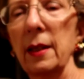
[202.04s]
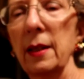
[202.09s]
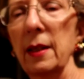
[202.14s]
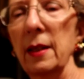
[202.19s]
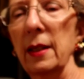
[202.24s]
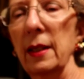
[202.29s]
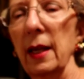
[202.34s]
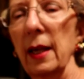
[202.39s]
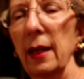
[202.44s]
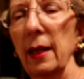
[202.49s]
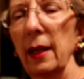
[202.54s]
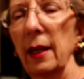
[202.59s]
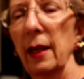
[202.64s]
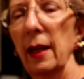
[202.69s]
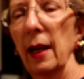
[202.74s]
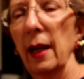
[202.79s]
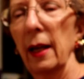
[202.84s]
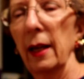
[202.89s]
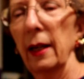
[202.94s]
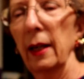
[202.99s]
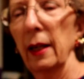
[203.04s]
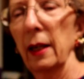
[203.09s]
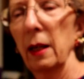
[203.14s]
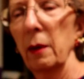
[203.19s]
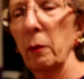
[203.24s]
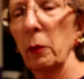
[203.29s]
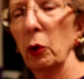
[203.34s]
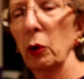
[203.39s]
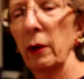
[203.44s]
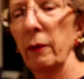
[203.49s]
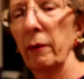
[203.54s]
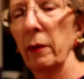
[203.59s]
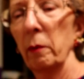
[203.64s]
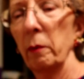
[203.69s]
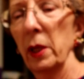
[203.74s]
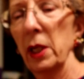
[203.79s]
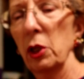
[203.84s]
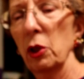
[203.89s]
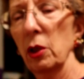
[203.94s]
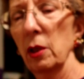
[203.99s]
in scanning and getting more
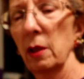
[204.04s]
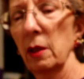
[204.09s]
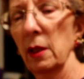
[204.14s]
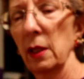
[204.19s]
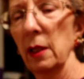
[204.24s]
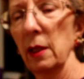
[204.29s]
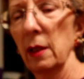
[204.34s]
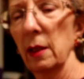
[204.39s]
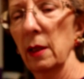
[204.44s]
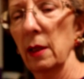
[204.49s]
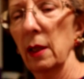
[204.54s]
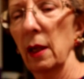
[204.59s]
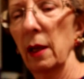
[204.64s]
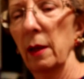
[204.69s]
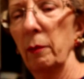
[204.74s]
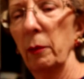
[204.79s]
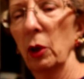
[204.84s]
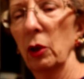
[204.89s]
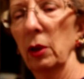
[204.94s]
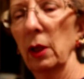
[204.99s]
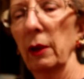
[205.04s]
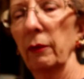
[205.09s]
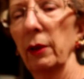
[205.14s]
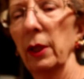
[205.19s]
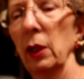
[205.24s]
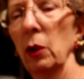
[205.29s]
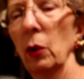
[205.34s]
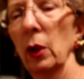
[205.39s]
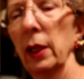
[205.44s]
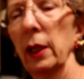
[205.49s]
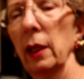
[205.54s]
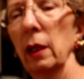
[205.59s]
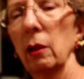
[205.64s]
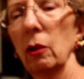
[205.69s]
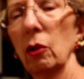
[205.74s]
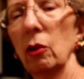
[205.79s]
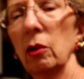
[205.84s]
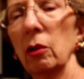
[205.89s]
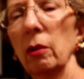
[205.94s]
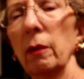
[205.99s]
information, since I'm not giving you any
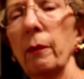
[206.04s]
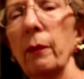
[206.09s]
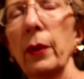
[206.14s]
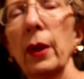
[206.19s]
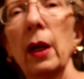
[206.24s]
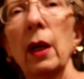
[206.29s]
at all.